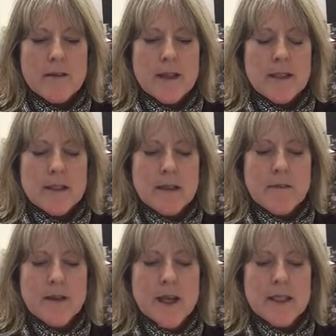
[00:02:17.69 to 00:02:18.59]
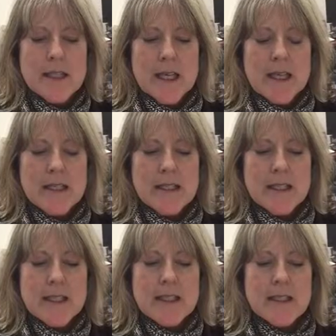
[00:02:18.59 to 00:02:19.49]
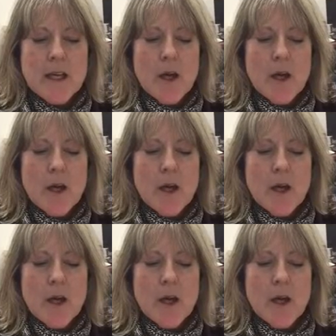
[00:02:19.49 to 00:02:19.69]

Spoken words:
of 1986